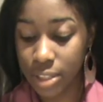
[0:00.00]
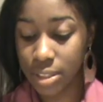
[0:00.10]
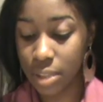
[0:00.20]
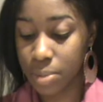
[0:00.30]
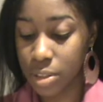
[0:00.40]

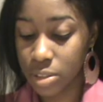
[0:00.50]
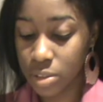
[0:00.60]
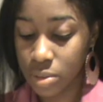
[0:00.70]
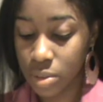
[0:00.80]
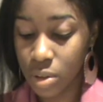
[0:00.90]

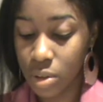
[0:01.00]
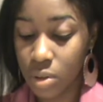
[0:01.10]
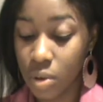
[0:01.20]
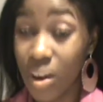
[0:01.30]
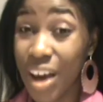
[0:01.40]
steamers,
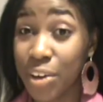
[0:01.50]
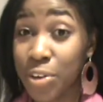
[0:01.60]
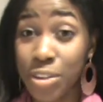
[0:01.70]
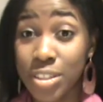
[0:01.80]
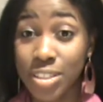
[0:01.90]
or
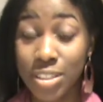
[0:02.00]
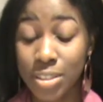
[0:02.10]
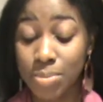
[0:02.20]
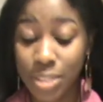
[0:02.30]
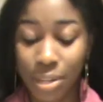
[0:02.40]
ion conditioning
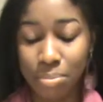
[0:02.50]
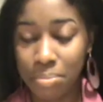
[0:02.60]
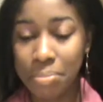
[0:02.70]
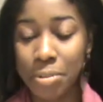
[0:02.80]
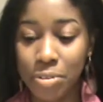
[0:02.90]
steamers, I'm
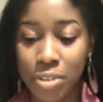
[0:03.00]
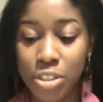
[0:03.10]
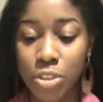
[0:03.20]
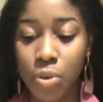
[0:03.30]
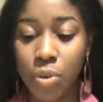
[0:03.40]
not really
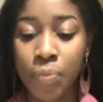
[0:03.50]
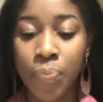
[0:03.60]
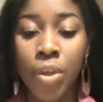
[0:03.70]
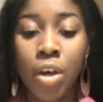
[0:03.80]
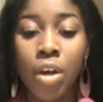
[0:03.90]
sure.
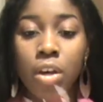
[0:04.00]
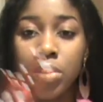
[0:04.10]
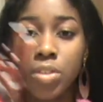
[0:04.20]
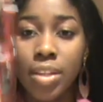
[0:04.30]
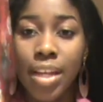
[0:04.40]

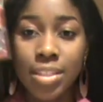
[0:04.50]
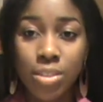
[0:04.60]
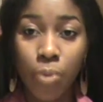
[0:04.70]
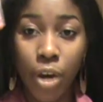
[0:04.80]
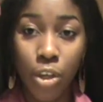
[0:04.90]
So
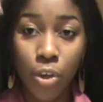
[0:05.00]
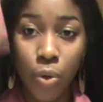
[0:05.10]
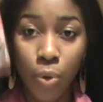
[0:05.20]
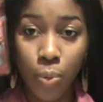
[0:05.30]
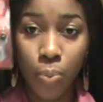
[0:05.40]
that's where
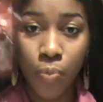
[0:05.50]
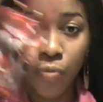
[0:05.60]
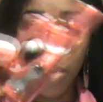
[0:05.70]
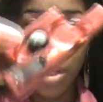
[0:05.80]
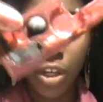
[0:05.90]
you
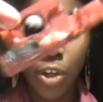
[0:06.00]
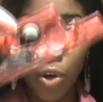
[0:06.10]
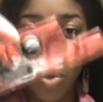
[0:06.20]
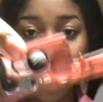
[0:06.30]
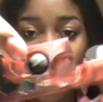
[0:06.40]
fill in
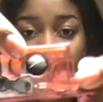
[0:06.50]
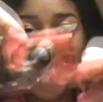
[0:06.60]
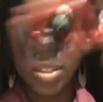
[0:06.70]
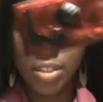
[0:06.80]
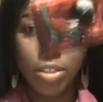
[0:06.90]
your
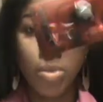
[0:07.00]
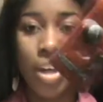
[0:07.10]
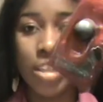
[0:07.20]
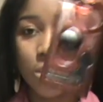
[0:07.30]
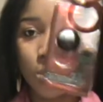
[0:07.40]
water. It's
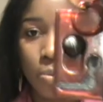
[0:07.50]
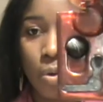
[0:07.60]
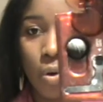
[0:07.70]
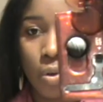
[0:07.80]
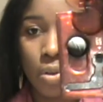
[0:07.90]
quite
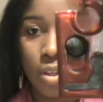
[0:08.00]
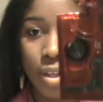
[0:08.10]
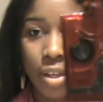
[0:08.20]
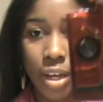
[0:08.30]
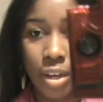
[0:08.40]
small.
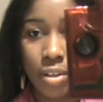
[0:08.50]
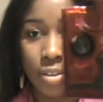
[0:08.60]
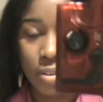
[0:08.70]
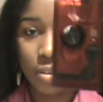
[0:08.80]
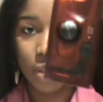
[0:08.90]

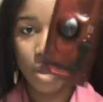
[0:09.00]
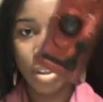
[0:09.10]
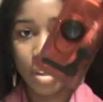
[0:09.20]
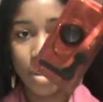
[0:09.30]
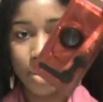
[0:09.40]

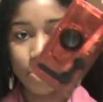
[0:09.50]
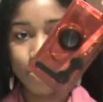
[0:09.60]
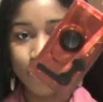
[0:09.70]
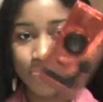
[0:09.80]
Well,